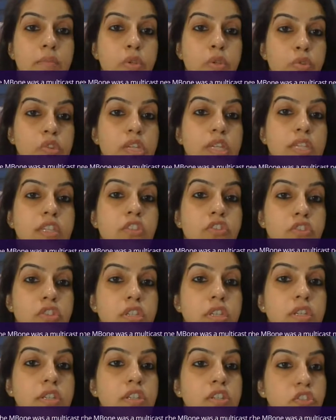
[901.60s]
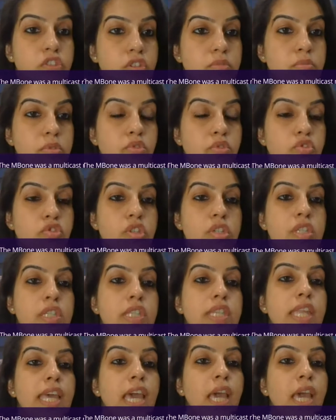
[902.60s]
music digital distribution,